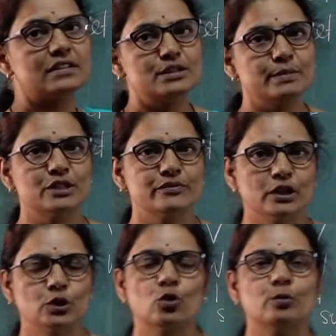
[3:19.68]
space
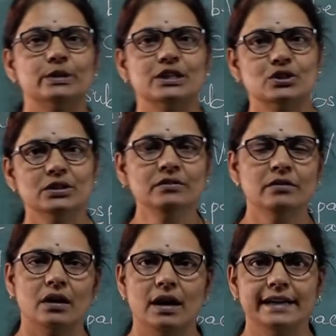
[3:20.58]
with two operations,
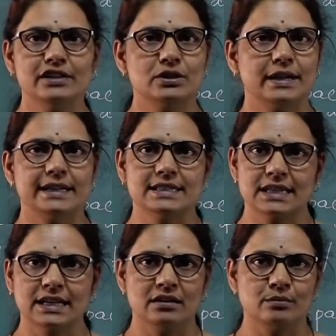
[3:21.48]
addition and
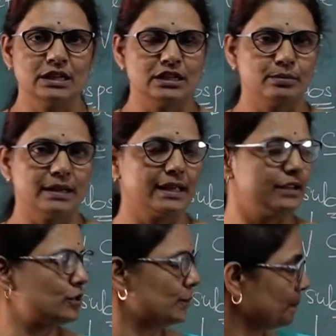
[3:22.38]
scalar
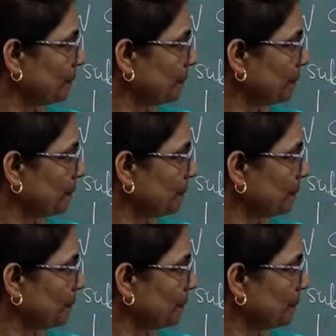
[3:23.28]
multiplication.